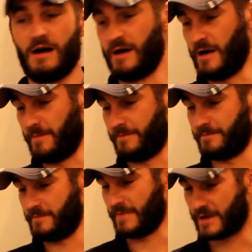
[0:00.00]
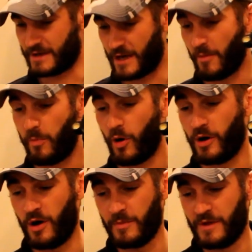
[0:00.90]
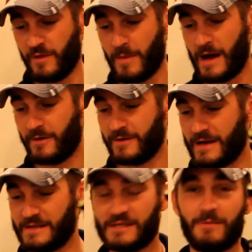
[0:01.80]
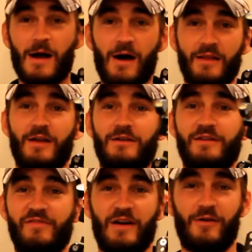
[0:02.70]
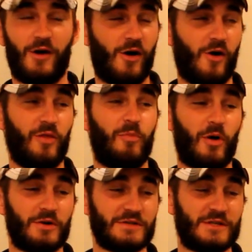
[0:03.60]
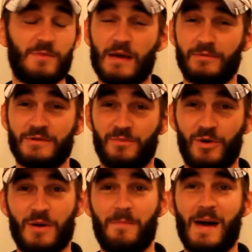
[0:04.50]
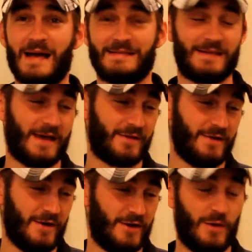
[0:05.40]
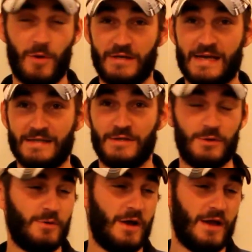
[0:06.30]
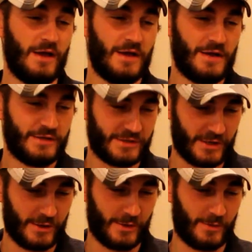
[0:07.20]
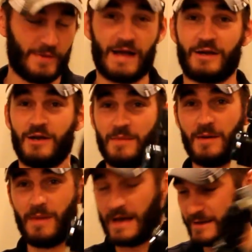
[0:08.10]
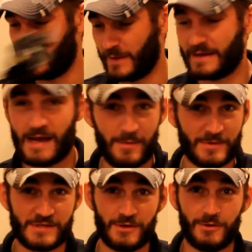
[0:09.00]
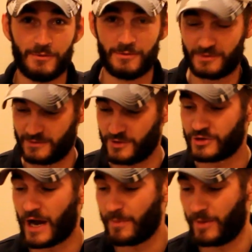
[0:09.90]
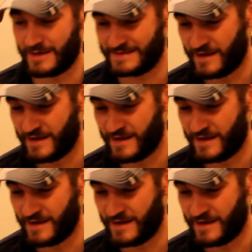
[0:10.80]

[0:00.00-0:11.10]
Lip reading: Come apart on me on the mountain, and somehow I luckily found all the parts to be able to put it back together on day 2. So that could have been a bad deal waiting to happen. So new tripod is